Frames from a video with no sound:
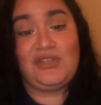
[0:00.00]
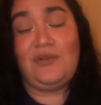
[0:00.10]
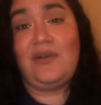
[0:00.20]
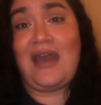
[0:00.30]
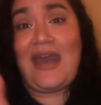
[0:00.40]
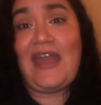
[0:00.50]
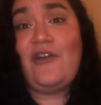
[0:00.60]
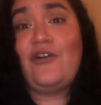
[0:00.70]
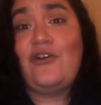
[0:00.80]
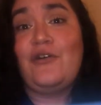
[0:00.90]
So
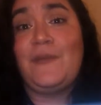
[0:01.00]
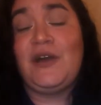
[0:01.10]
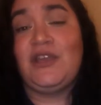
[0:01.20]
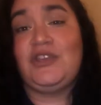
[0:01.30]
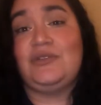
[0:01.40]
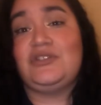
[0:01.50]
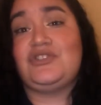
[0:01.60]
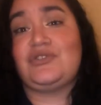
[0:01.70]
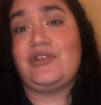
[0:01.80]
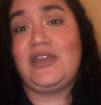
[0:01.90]
I hope
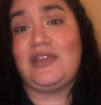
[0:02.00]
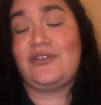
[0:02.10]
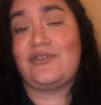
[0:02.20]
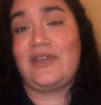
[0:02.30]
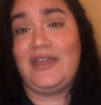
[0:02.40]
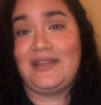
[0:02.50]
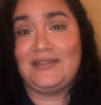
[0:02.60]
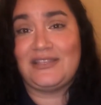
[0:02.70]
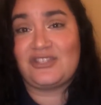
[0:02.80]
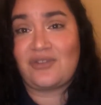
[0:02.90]
you enjoyed
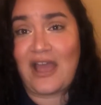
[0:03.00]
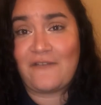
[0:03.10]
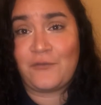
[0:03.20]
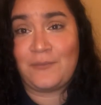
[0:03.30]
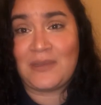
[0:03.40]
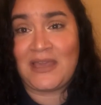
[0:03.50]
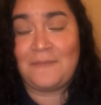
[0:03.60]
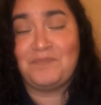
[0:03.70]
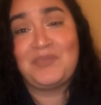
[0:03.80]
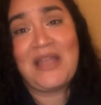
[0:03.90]
creating this craft with
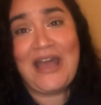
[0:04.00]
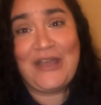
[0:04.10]
me.